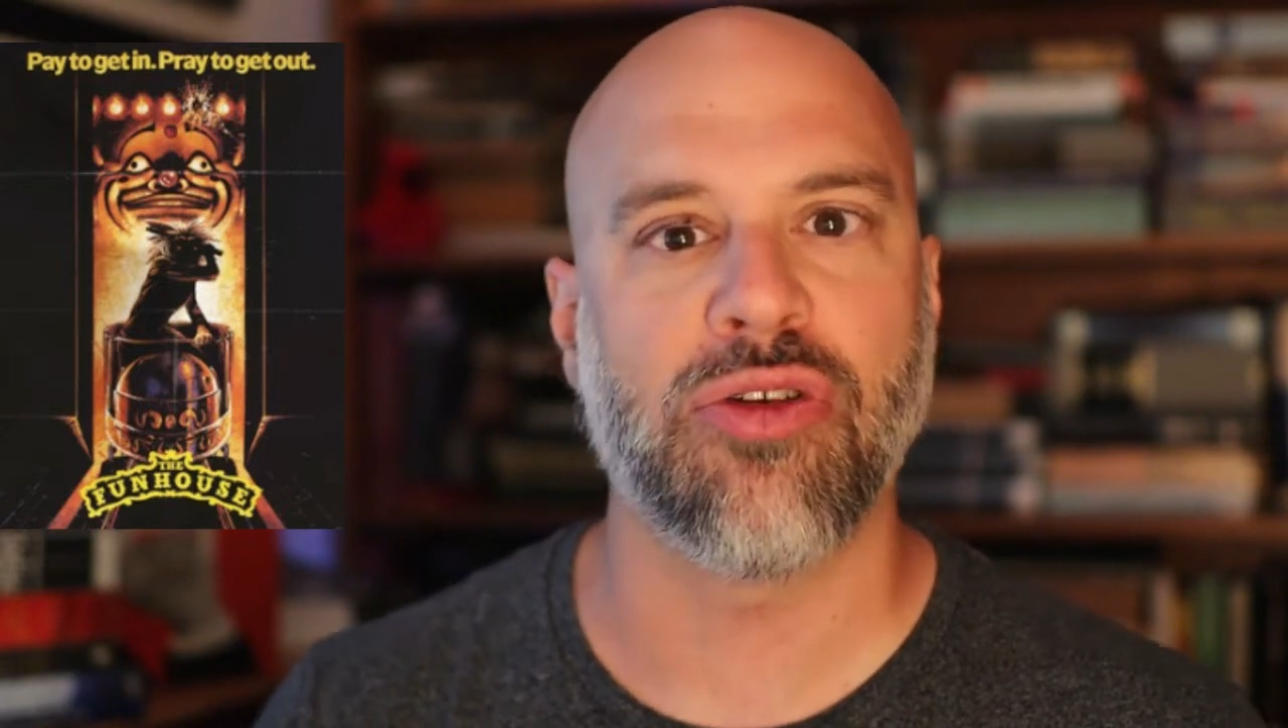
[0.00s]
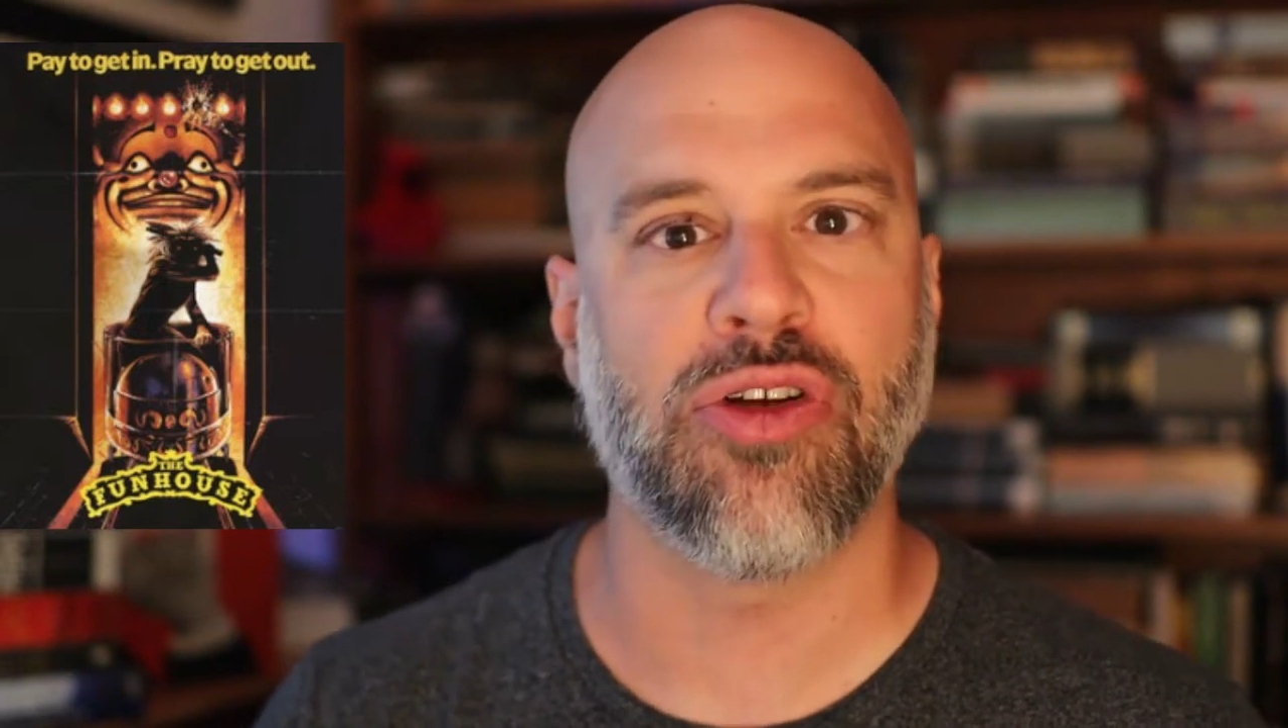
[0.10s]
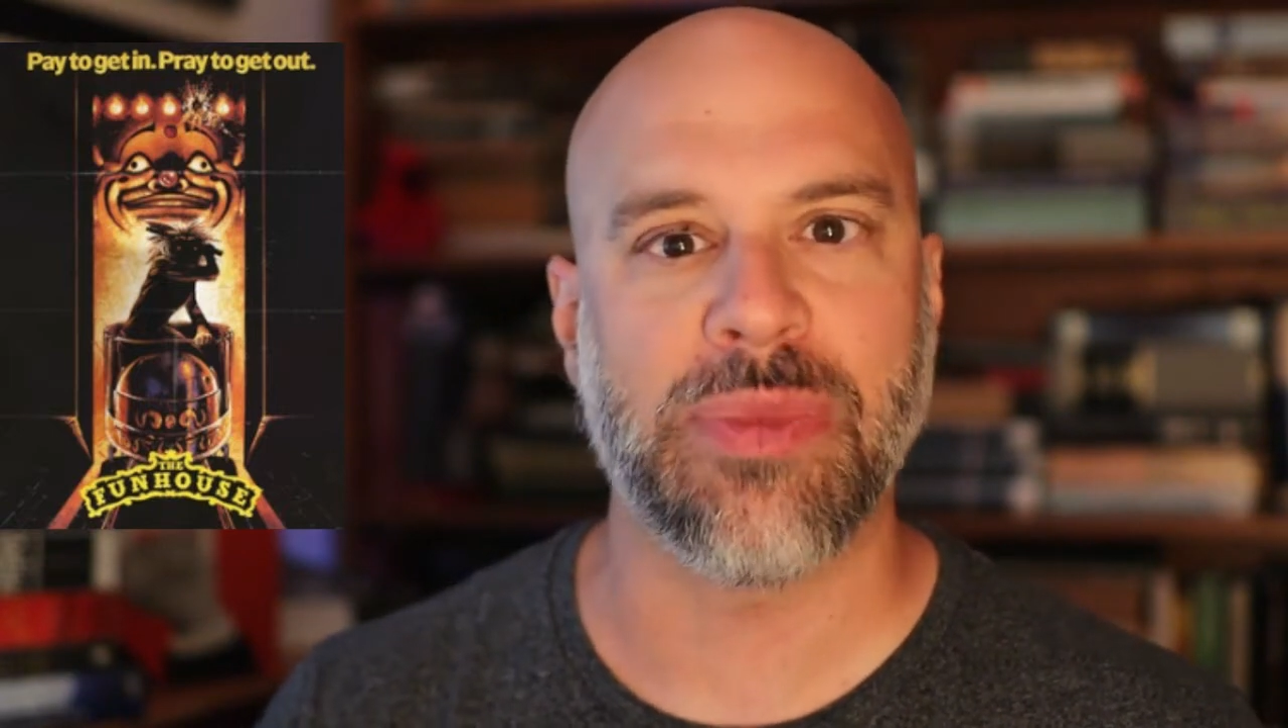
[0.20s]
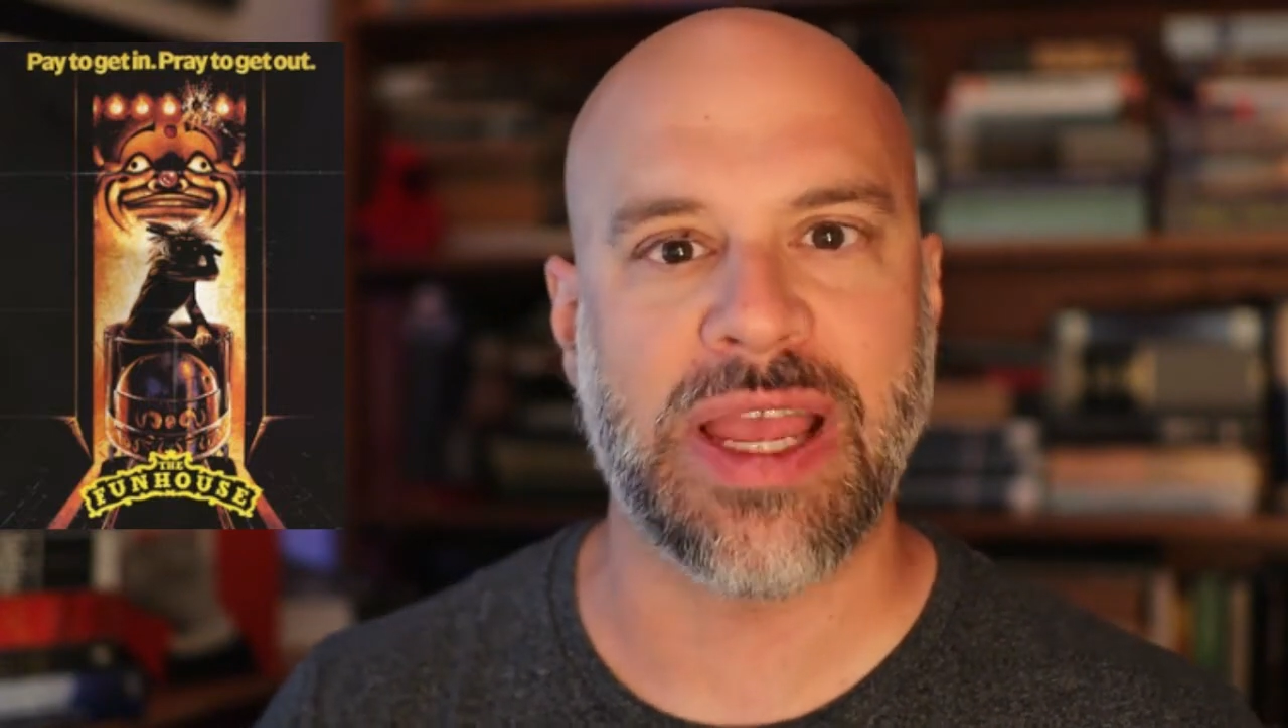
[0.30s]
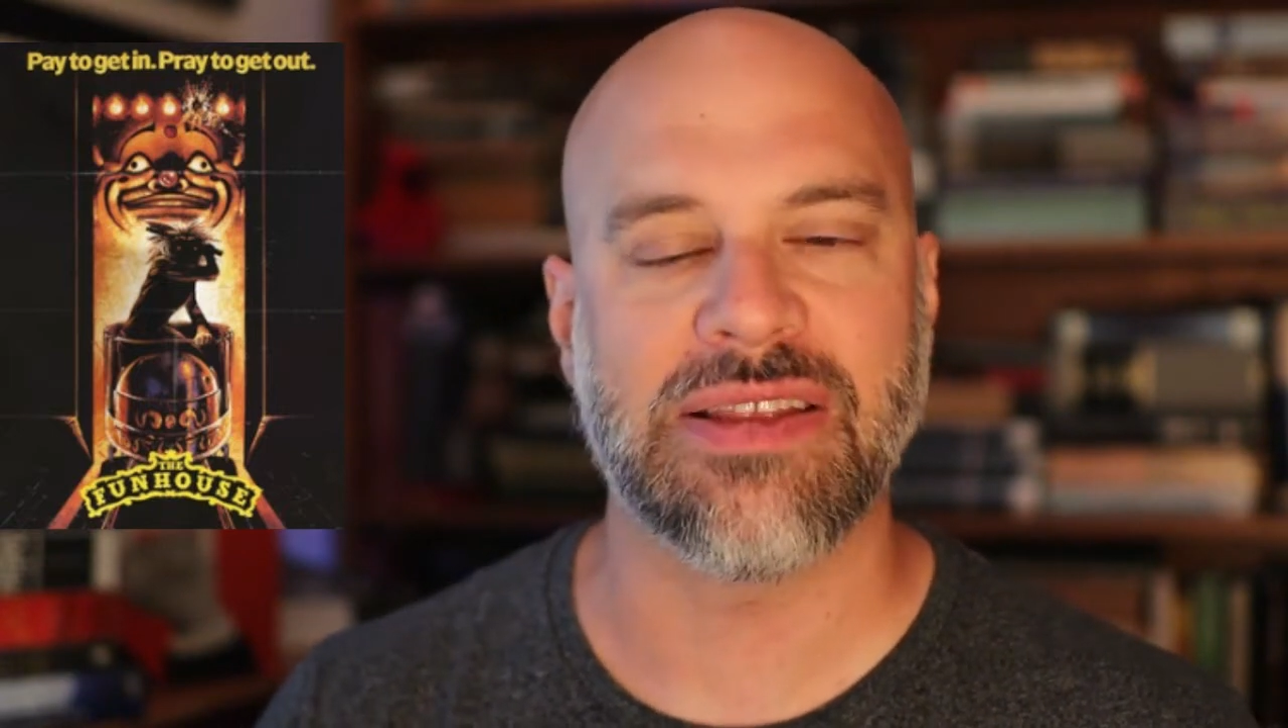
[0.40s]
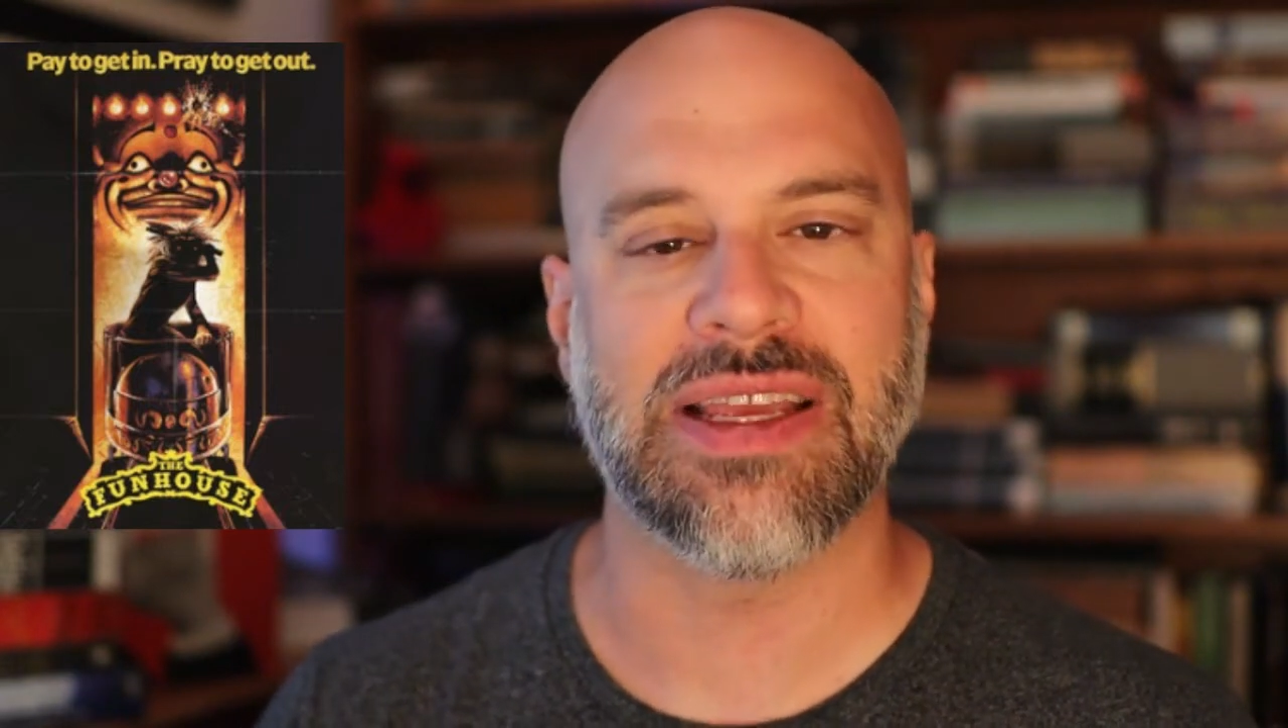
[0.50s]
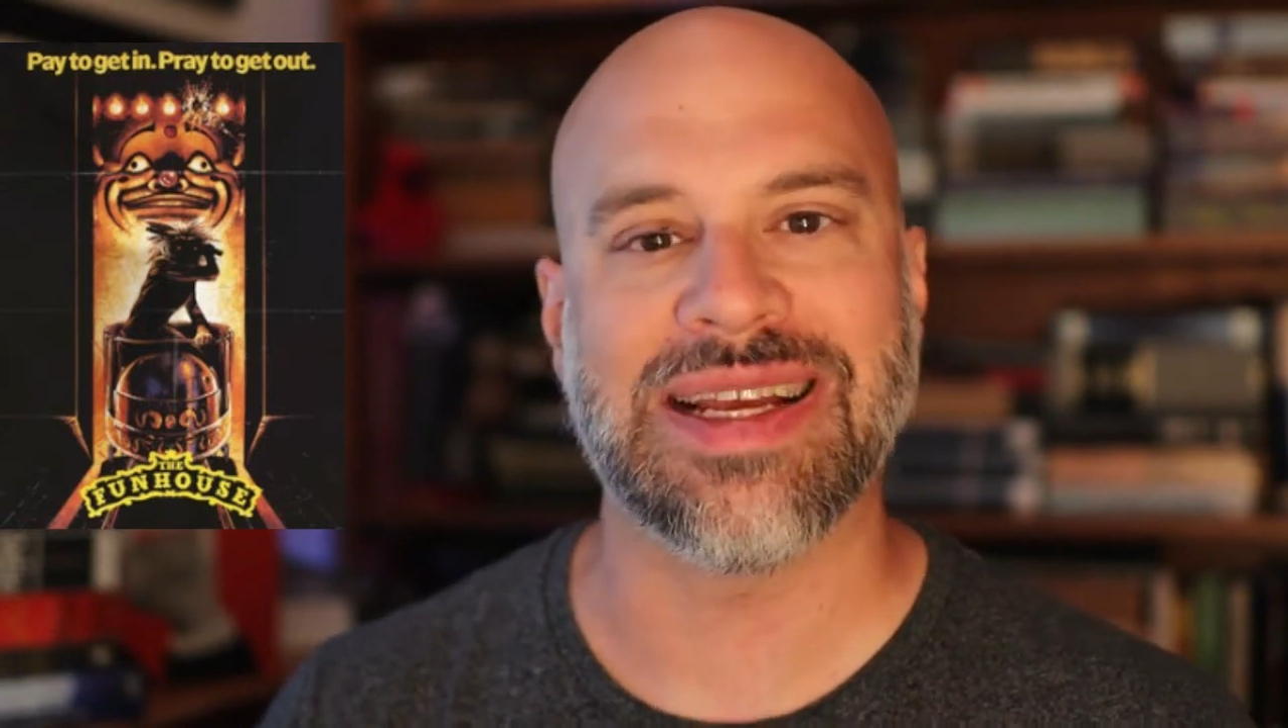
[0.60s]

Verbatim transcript: romantic